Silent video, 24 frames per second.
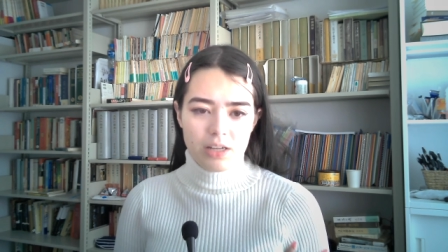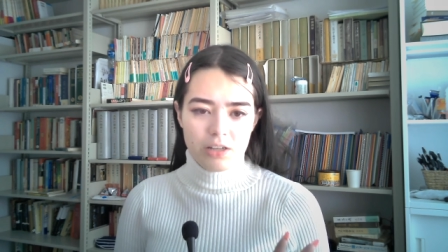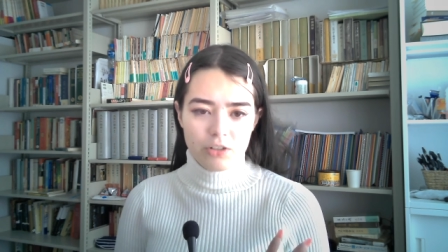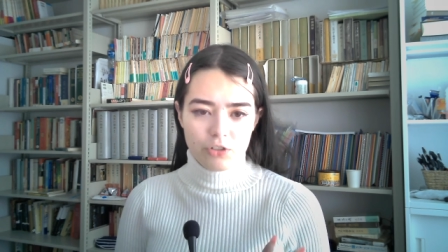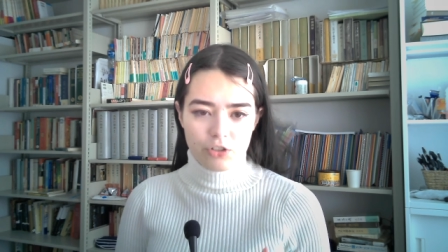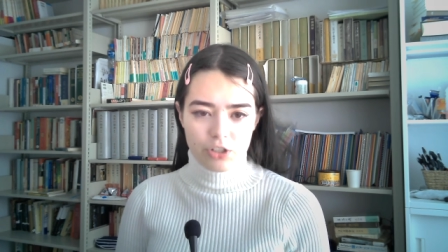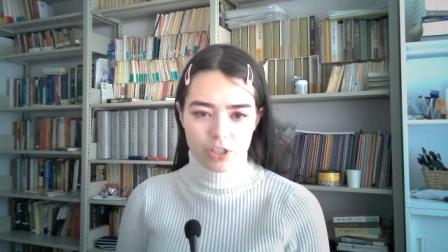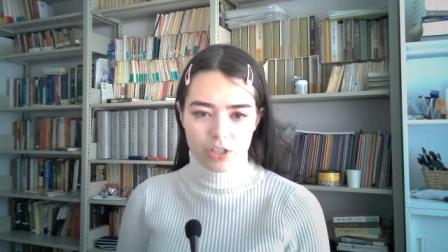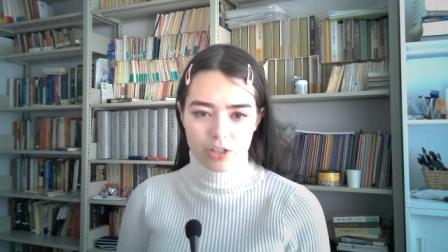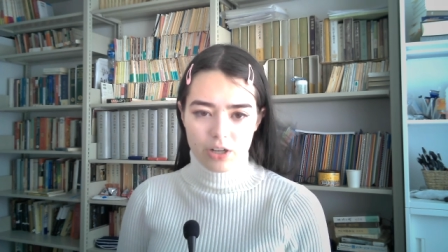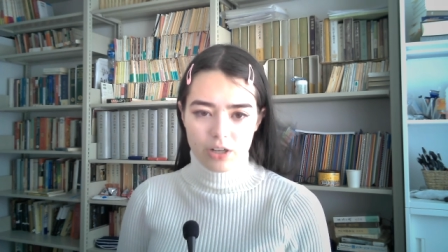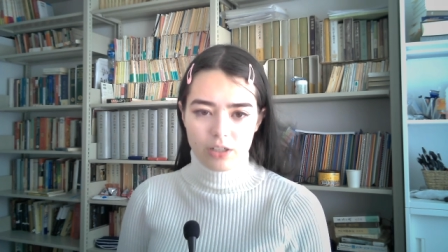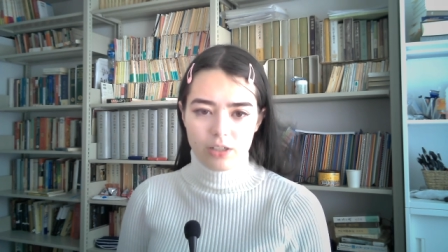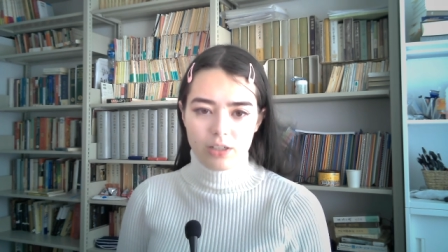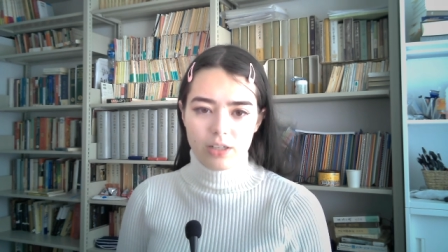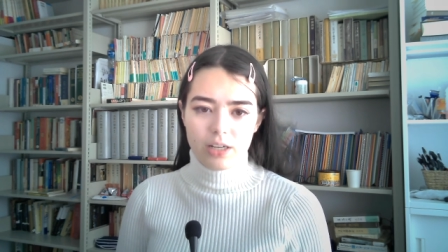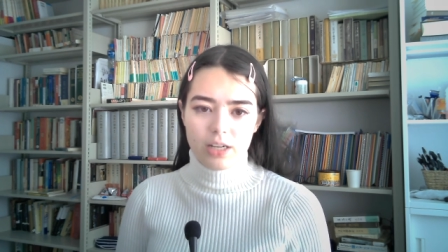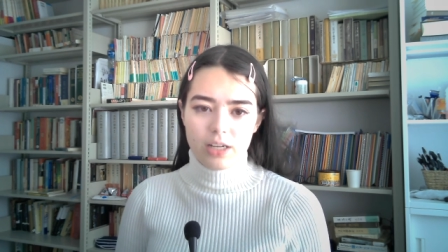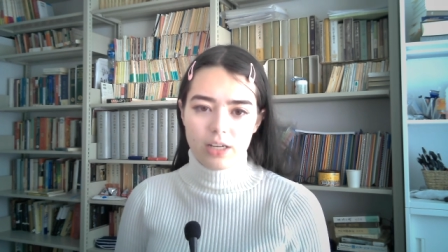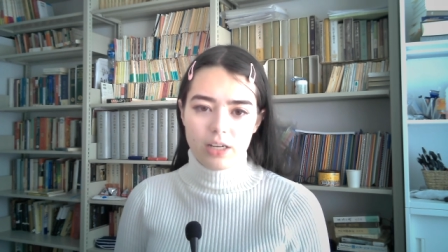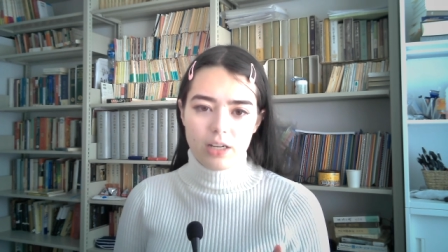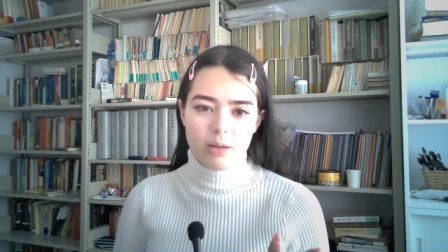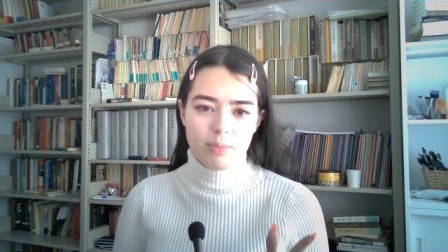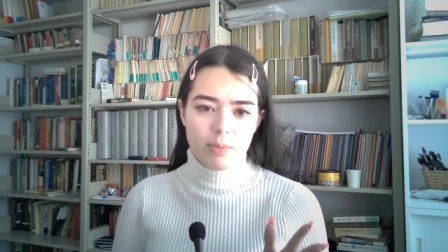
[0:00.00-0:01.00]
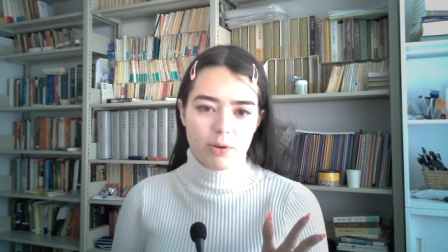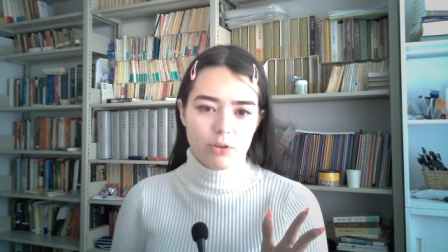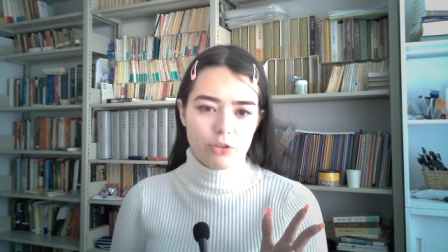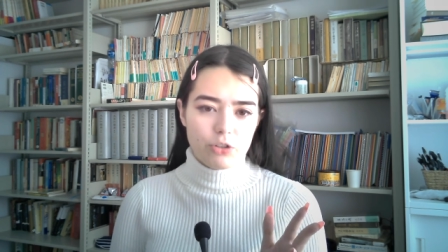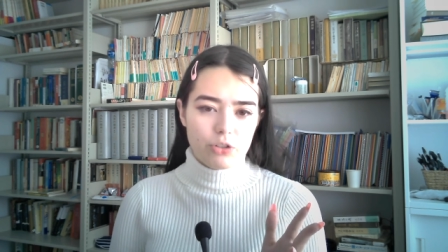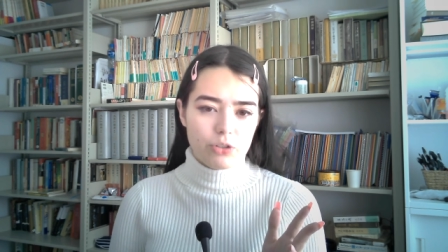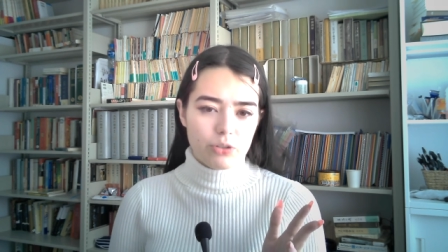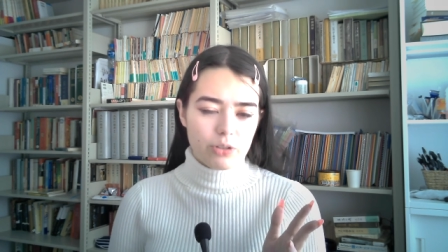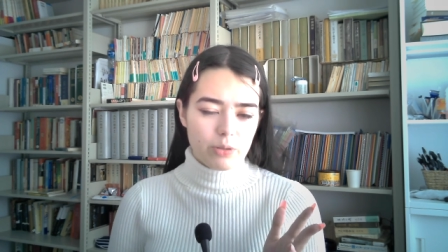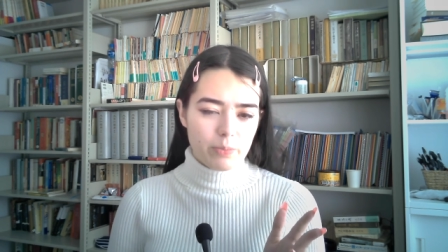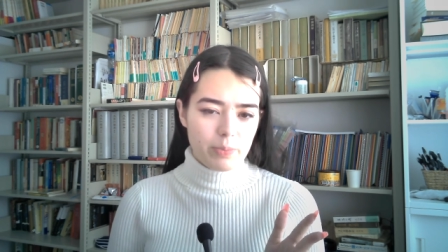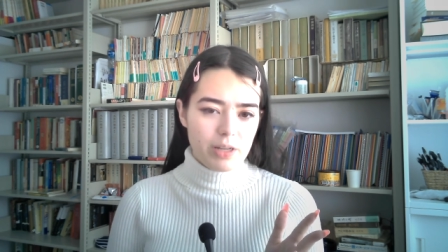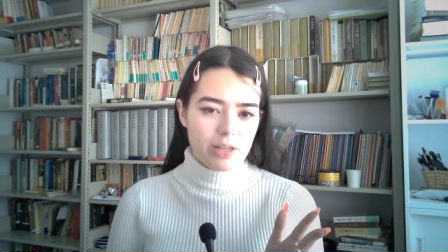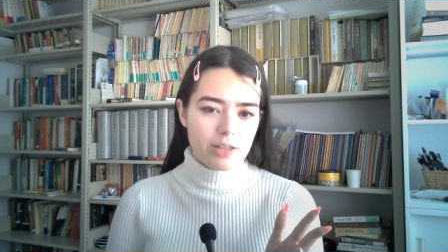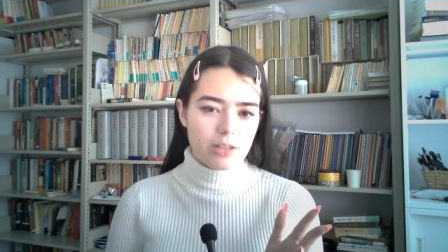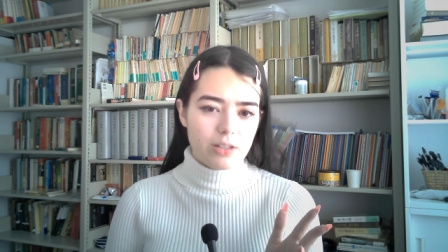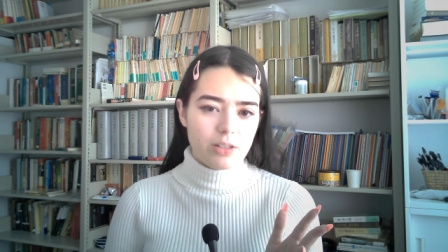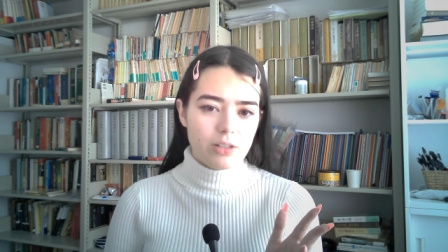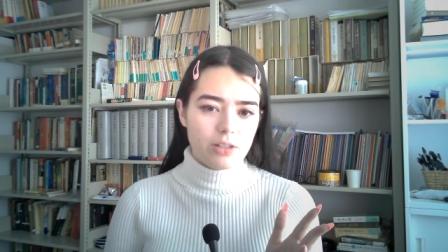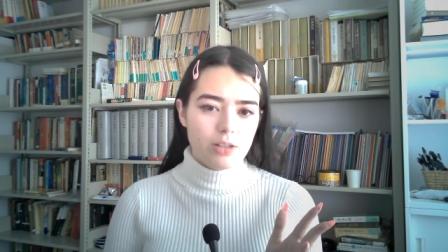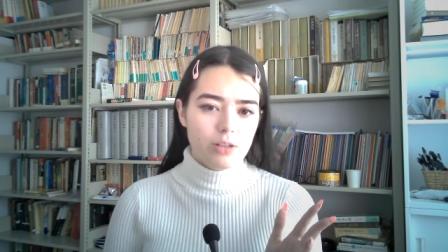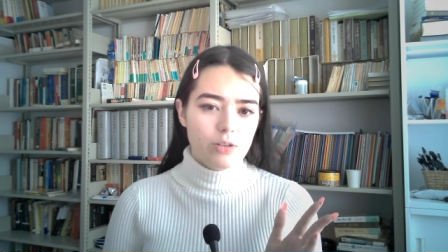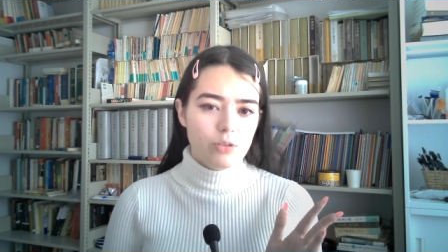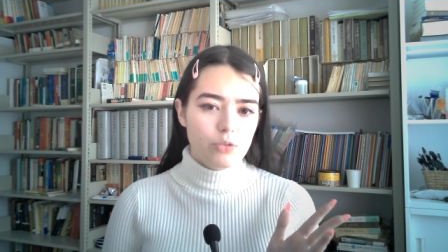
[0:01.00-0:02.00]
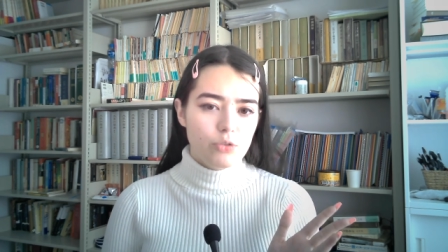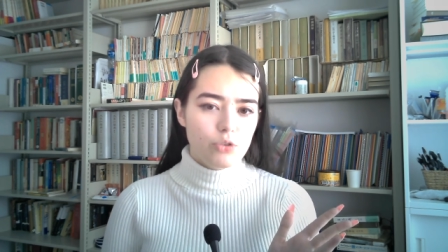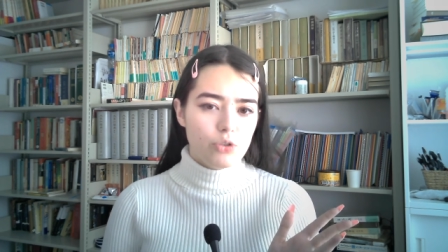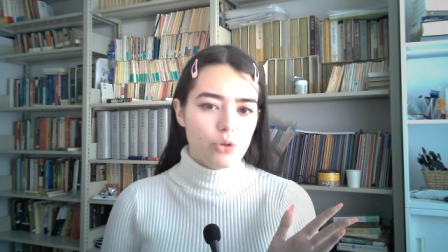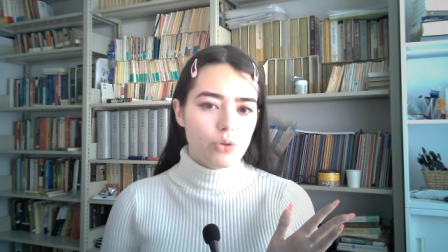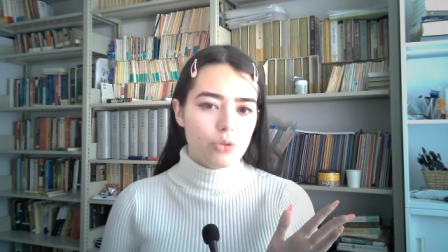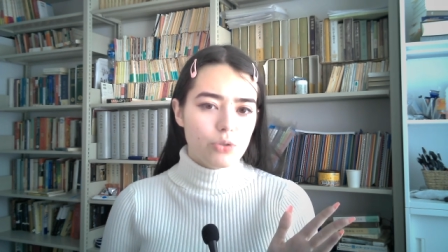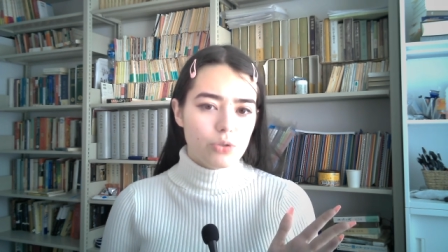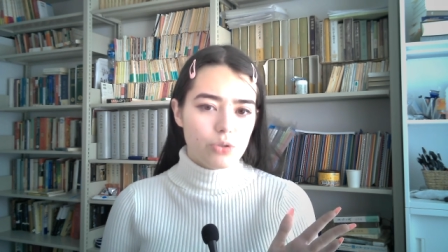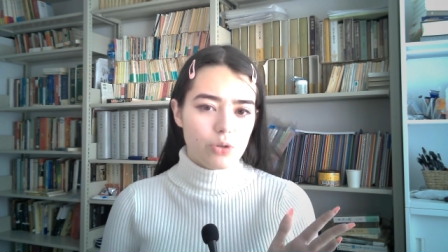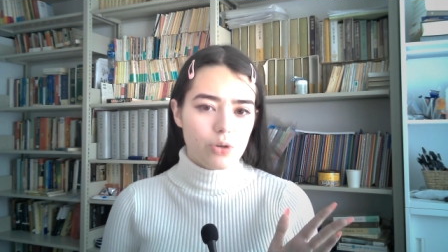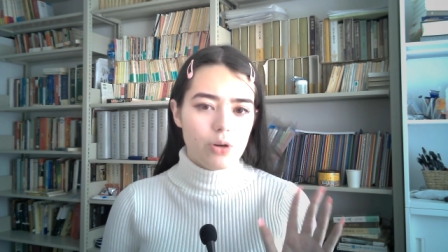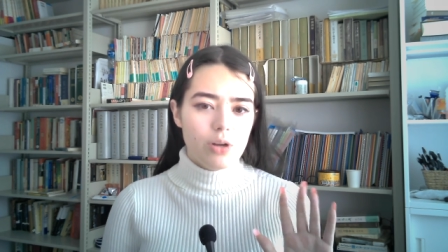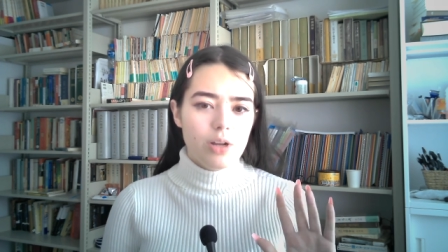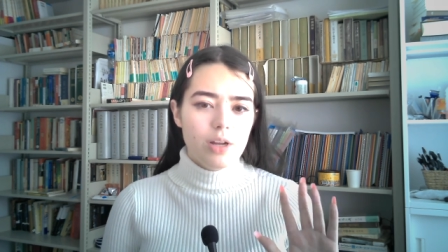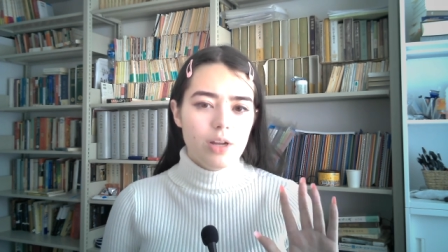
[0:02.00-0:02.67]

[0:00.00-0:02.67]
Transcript: jikon, and emotion constitutional appeal, Jolso,